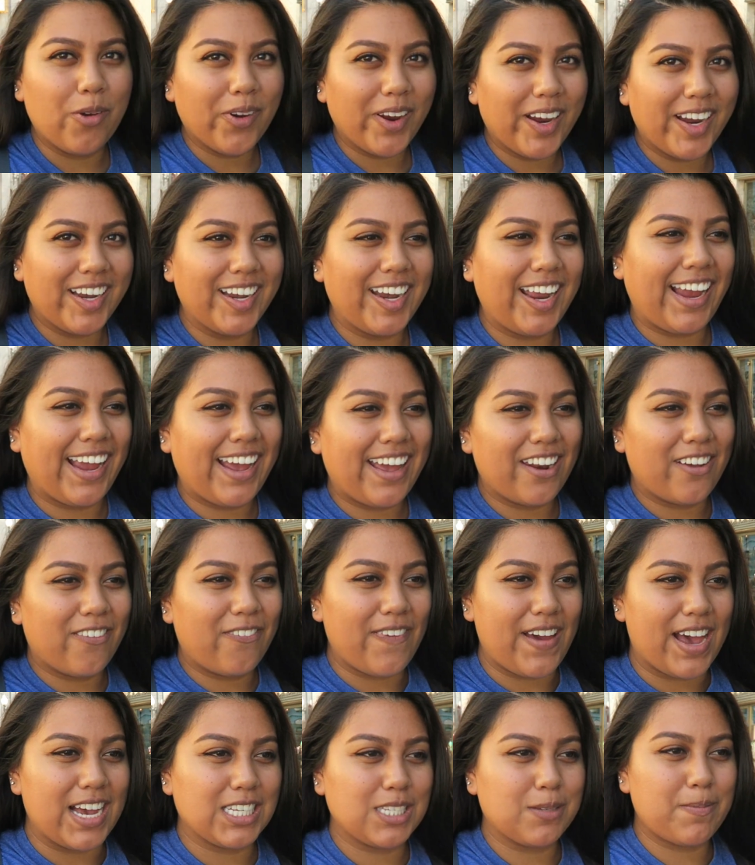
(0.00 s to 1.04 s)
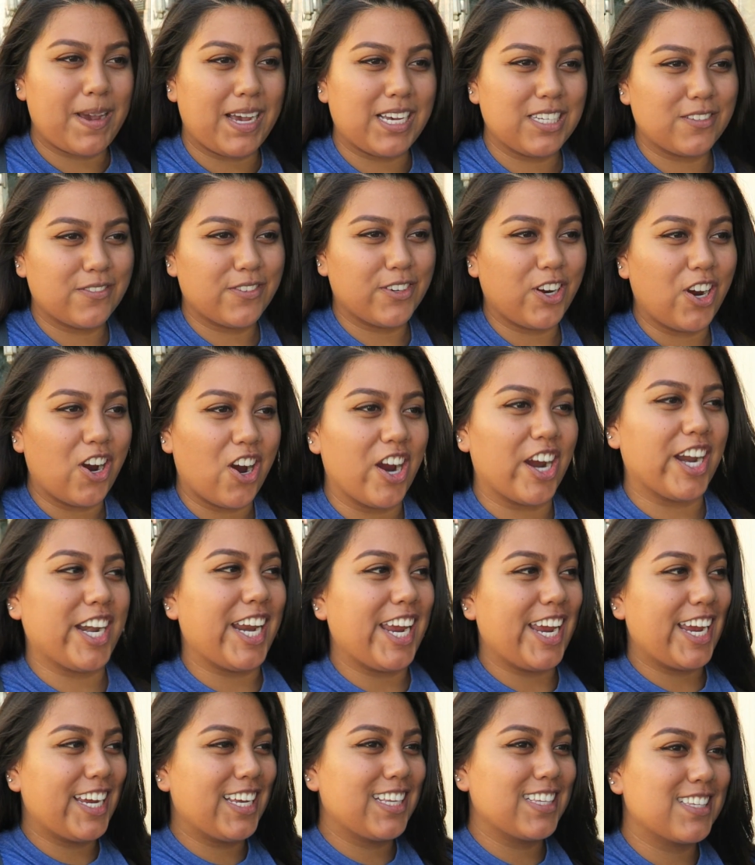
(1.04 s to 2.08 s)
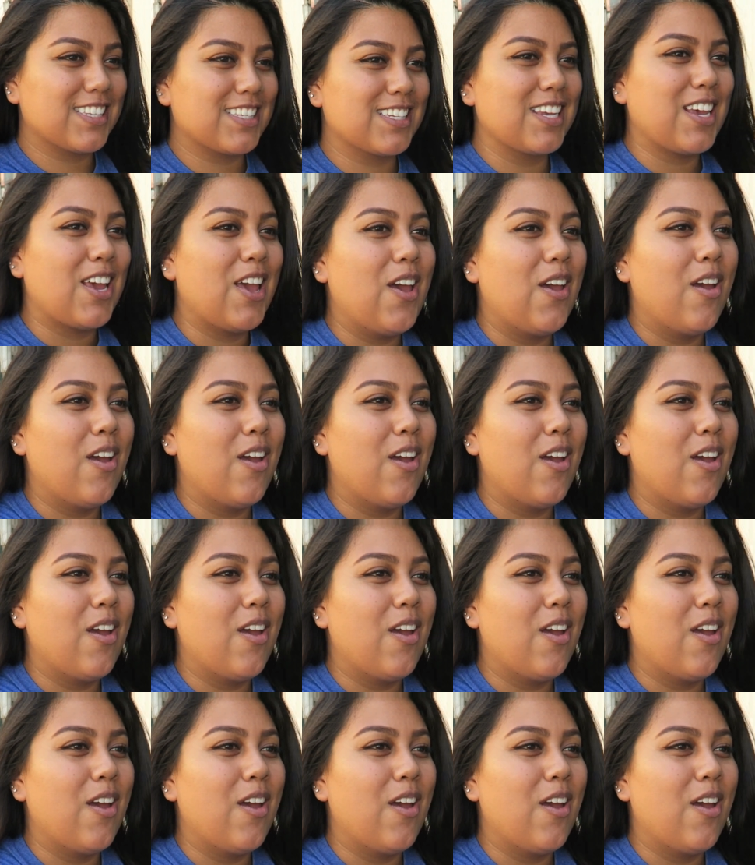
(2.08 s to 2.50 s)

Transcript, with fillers: We were gonna get a fast pass for Guardians,